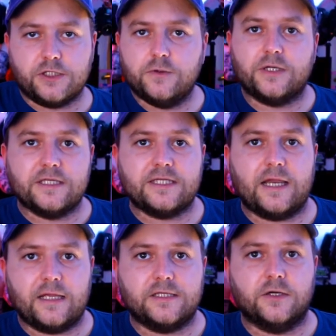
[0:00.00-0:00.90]
You can set
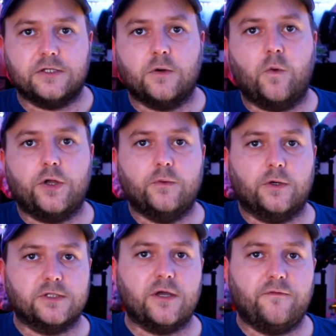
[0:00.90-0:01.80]
it to what you
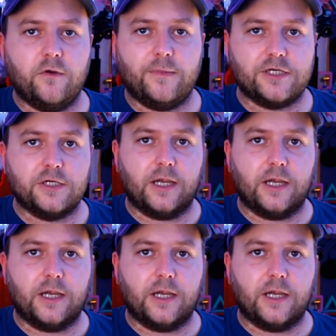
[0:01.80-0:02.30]
want. So if you imagine